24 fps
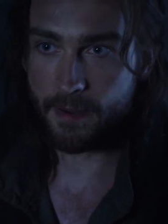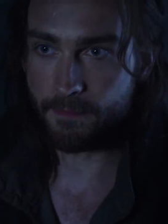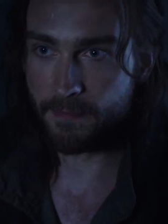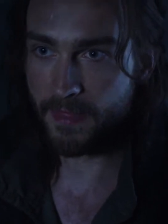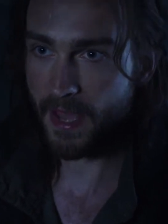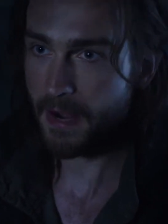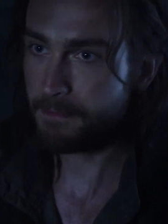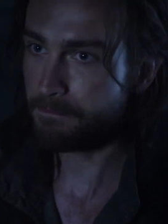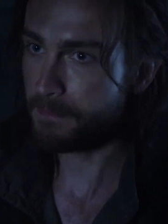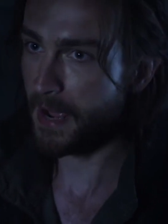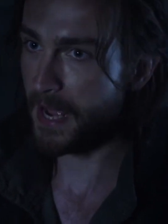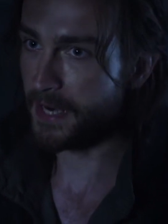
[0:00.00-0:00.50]
him,
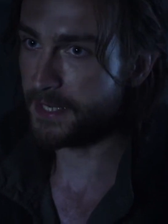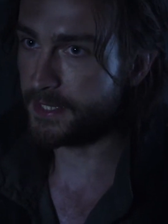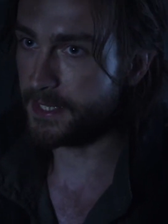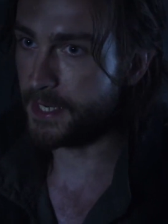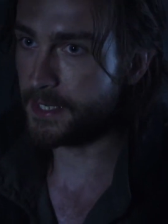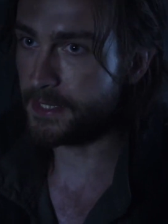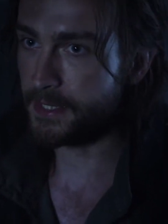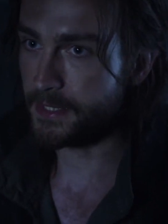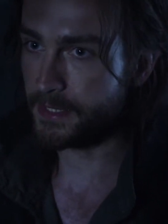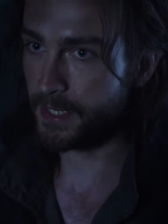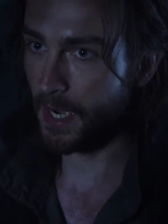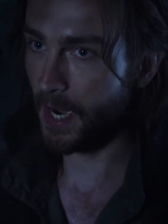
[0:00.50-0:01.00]
that man
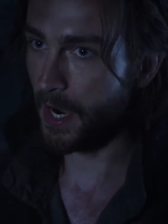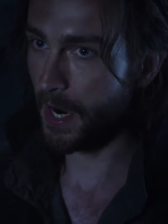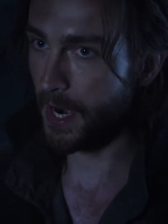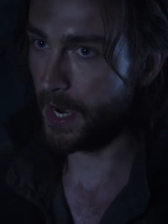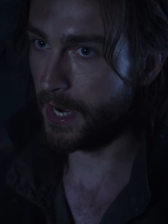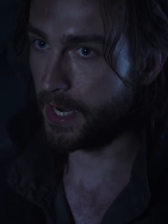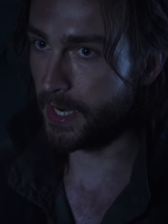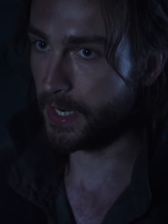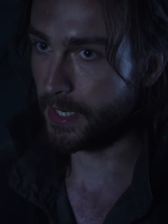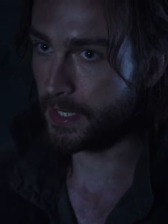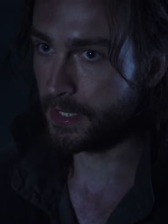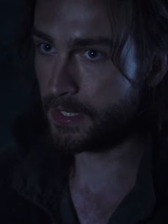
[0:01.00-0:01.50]
didn't die.
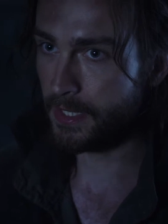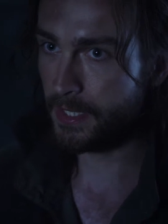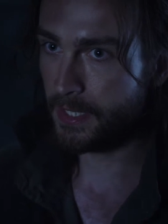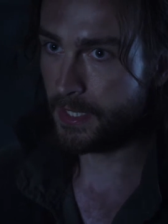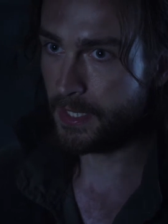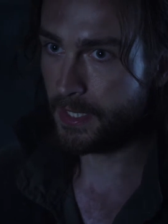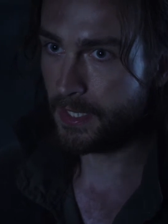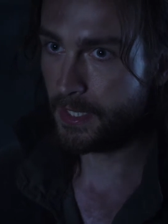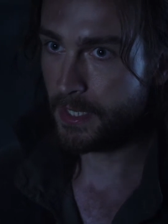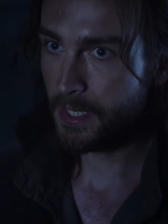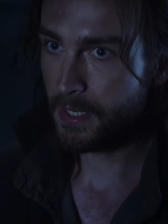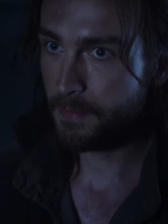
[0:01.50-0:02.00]

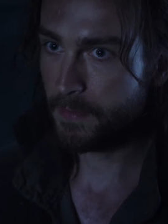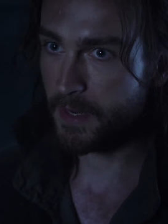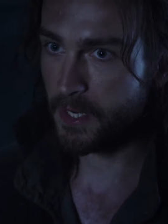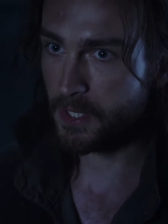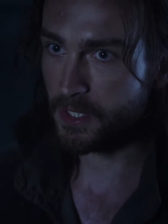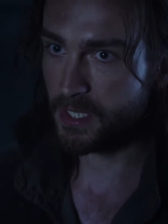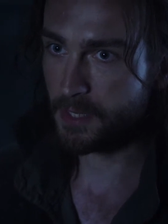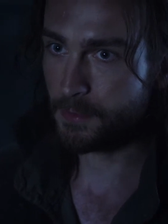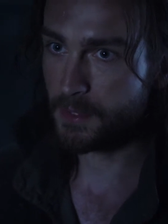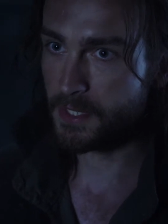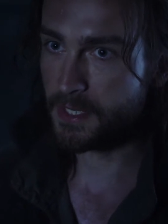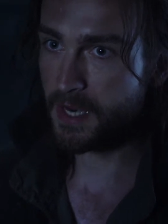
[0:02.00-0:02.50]

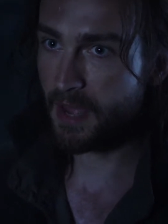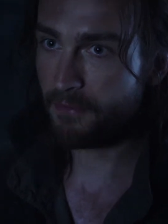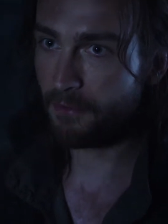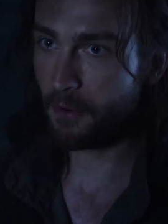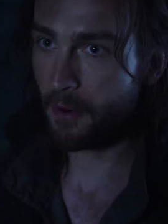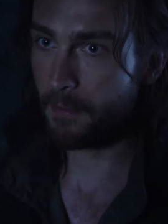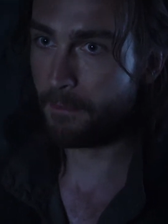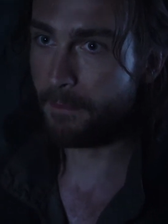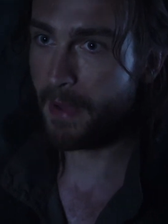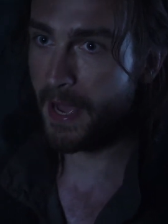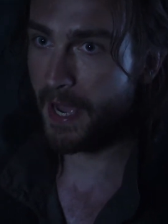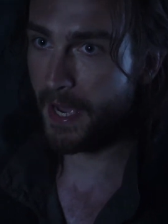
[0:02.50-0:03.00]
Because he was never
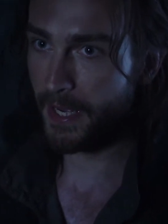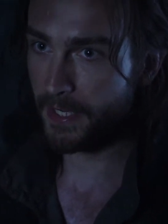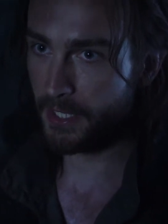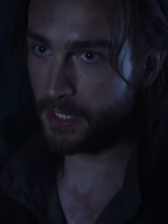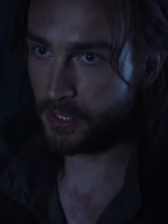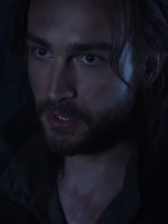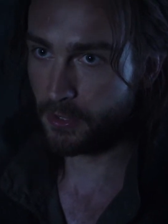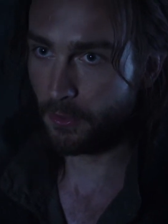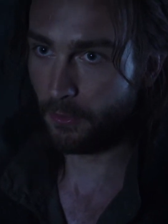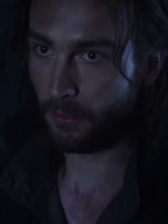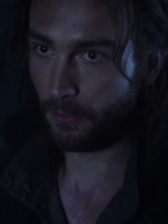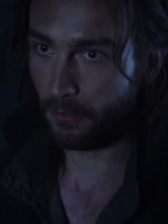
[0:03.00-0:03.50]
a man at